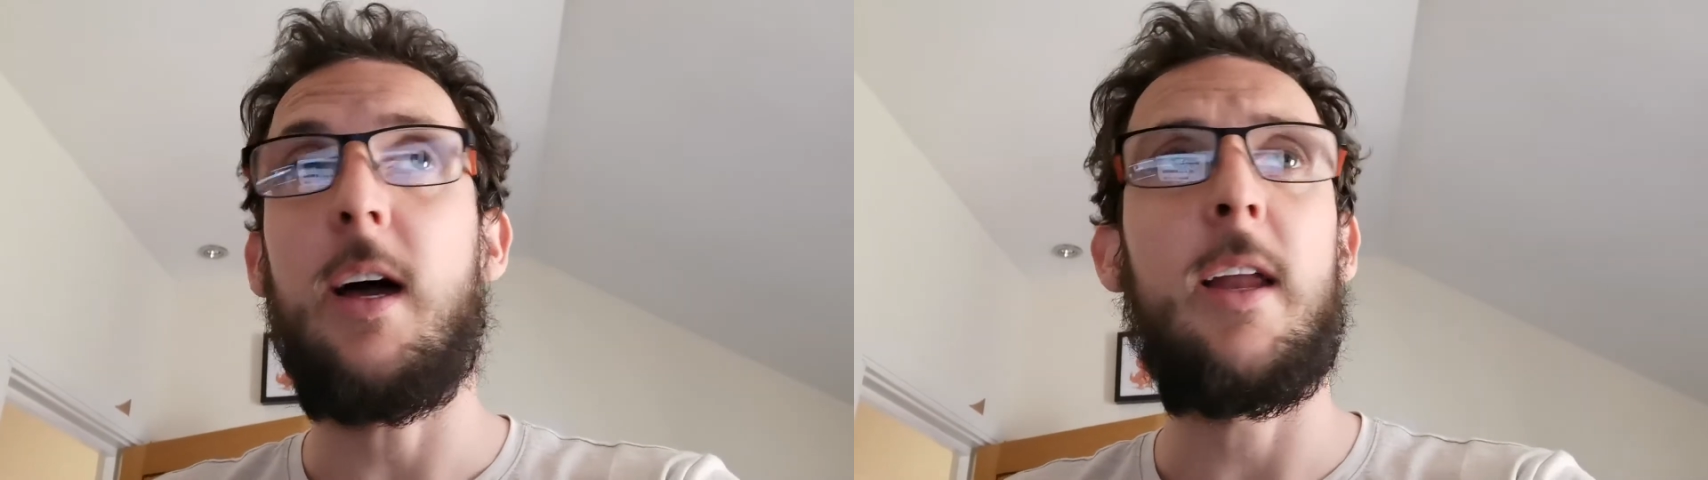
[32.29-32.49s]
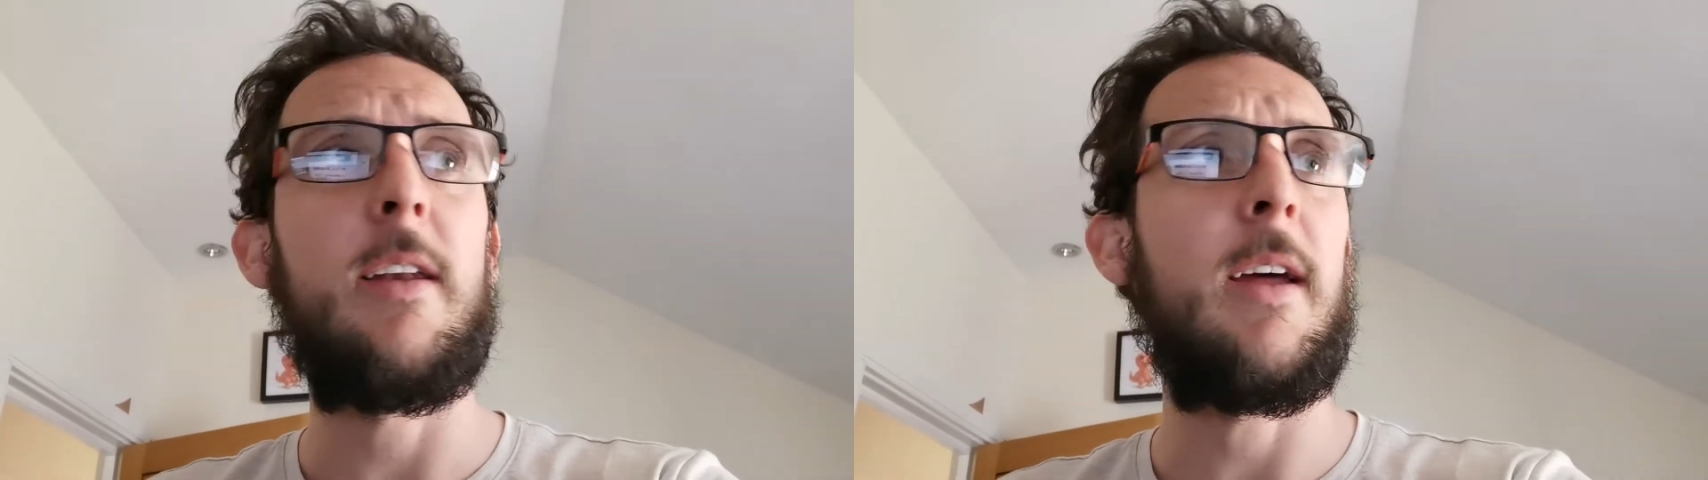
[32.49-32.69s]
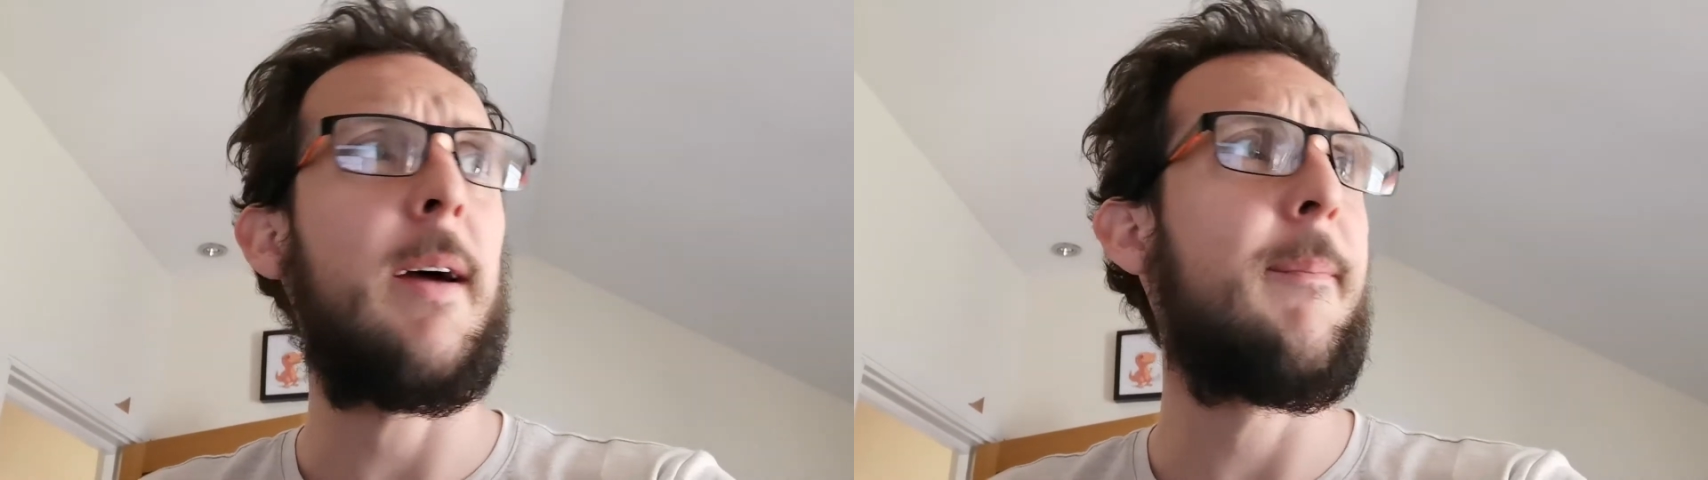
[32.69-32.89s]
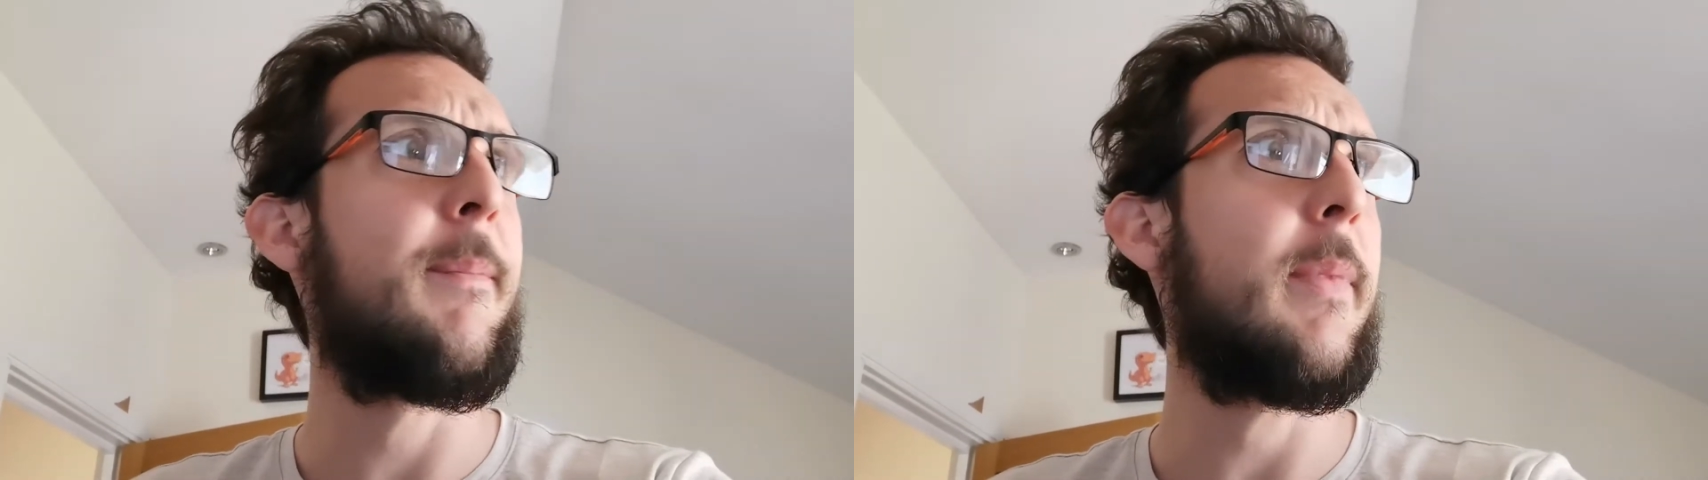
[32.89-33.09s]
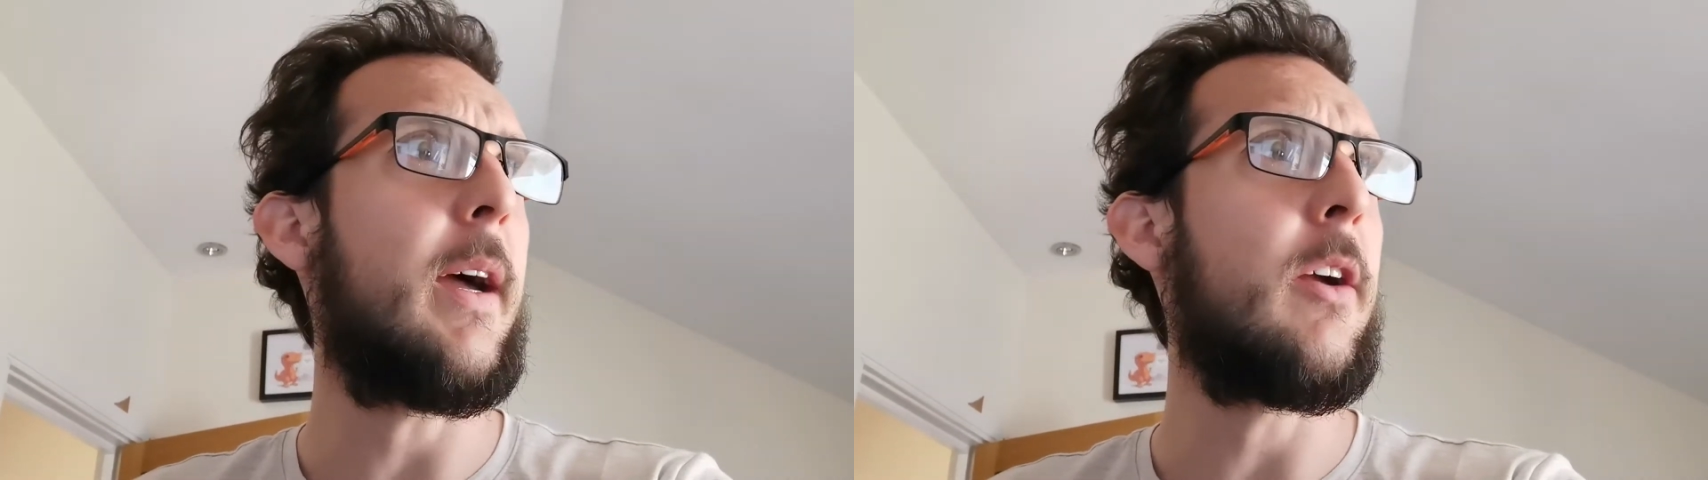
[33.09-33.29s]

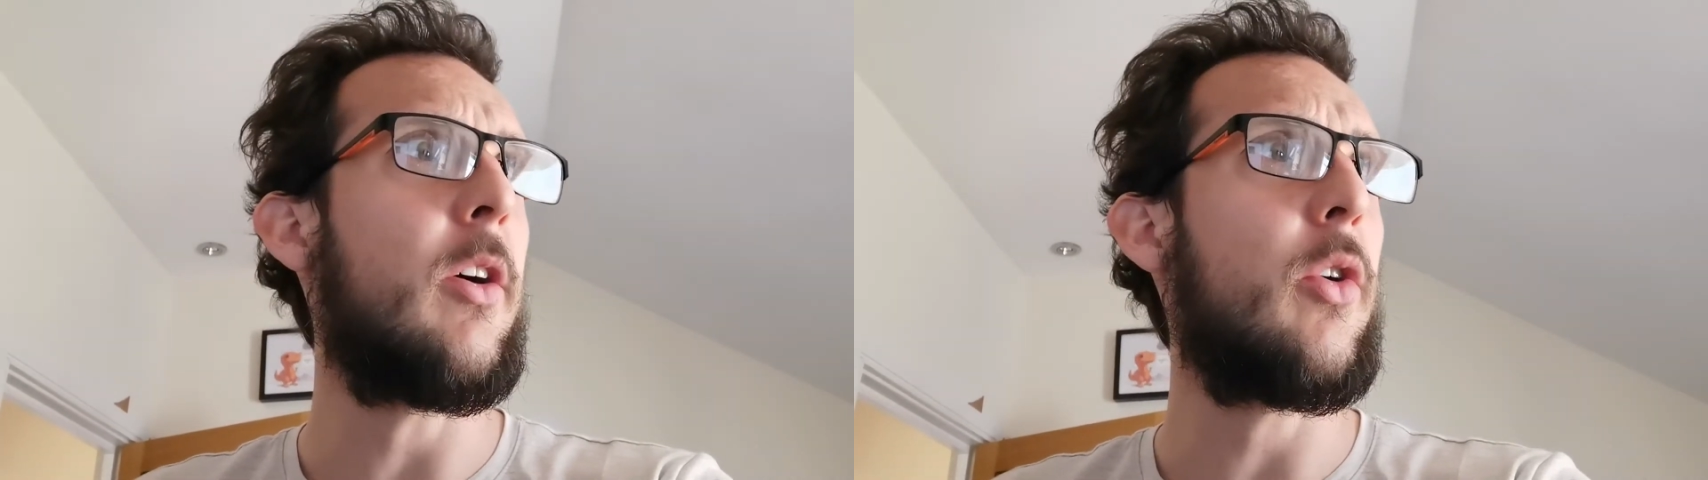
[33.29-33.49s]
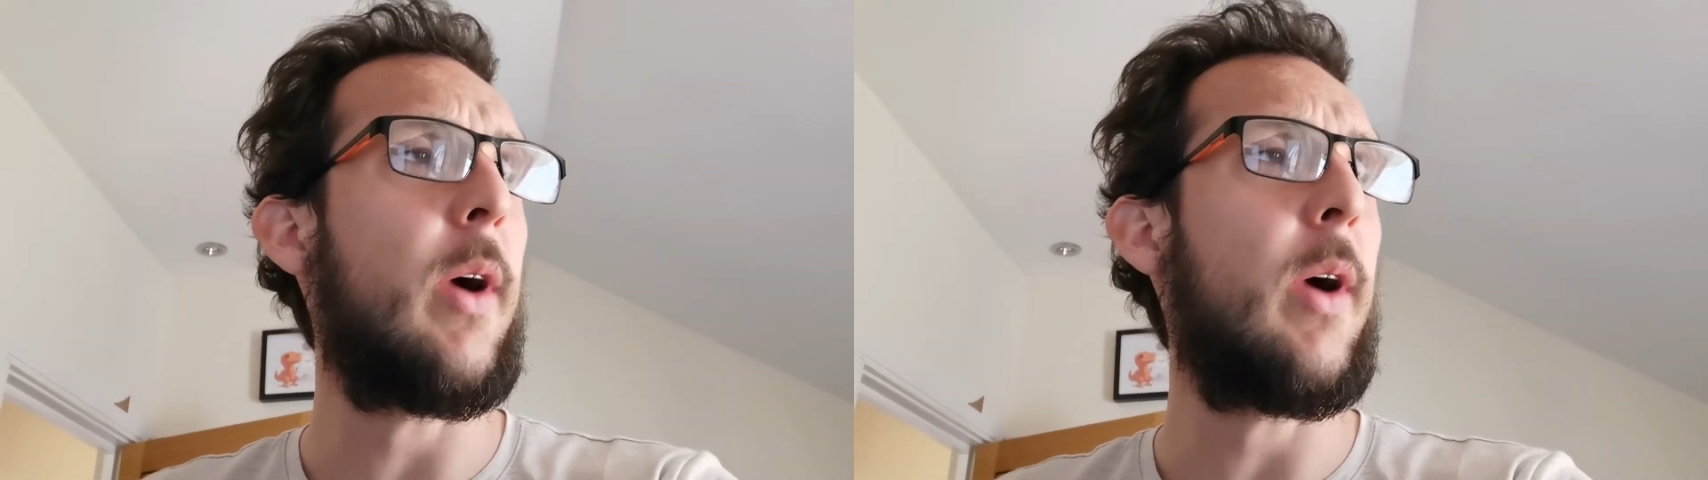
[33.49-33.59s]
and I got